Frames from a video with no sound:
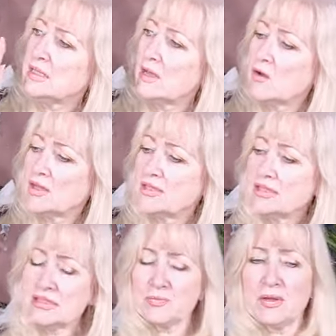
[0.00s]
Now, I
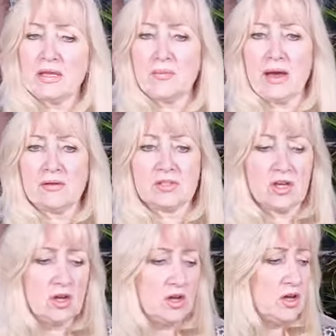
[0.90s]
did speak about
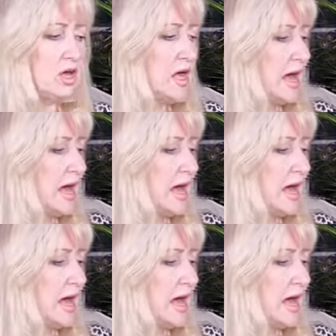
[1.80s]
her